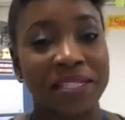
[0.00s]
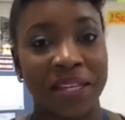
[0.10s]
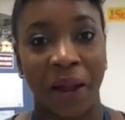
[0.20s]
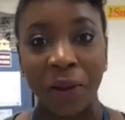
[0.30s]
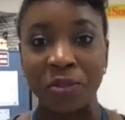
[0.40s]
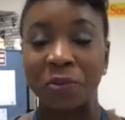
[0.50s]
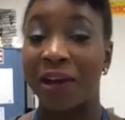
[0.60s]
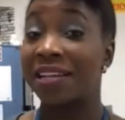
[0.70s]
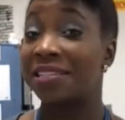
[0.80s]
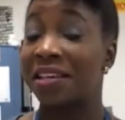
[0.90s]
back to Carib
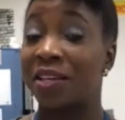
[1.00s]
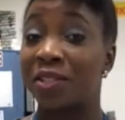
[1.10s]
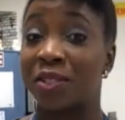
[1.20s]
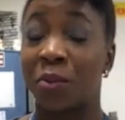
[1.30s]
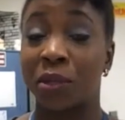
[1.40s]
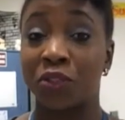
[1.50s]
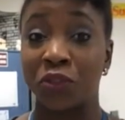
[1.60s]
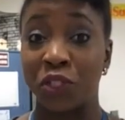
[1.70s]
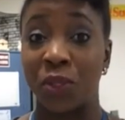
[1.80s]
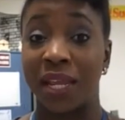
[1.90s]
Spice. Thank you so much
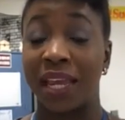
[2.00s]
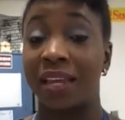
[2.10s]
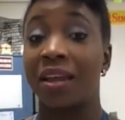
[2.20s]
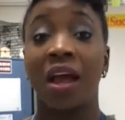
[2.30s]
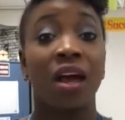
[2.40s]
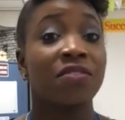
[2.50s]
for tuning in.